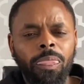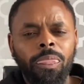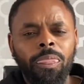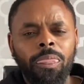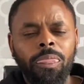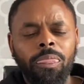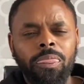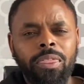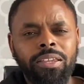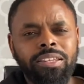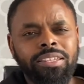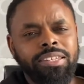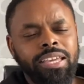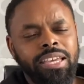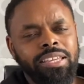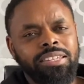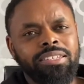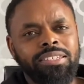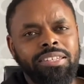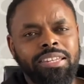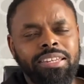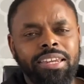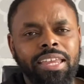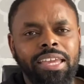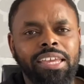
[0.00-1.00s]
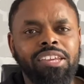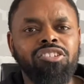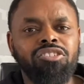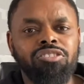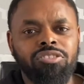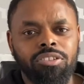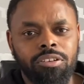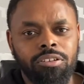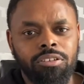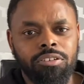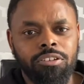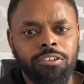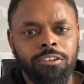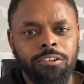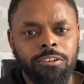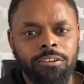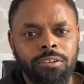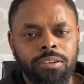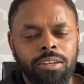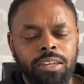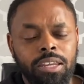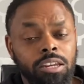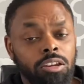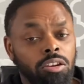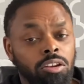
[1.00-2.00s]
The destination
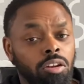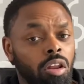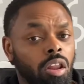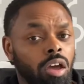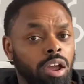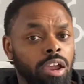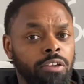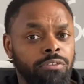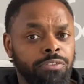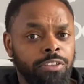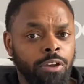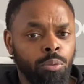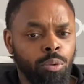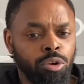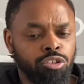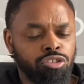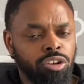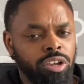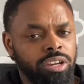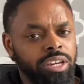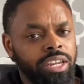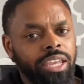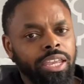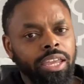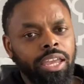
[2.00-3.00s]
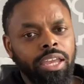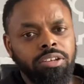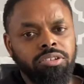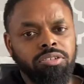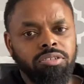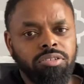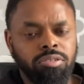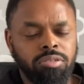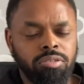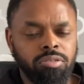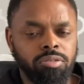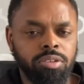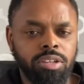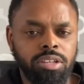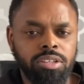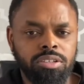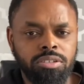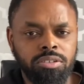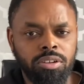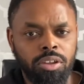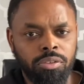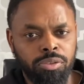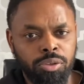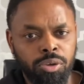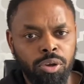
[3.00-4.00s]
in life that we're trying to get to is
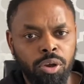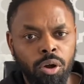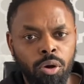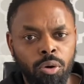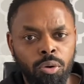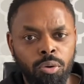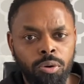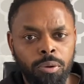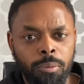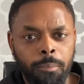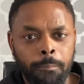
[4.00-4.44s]
not the goal.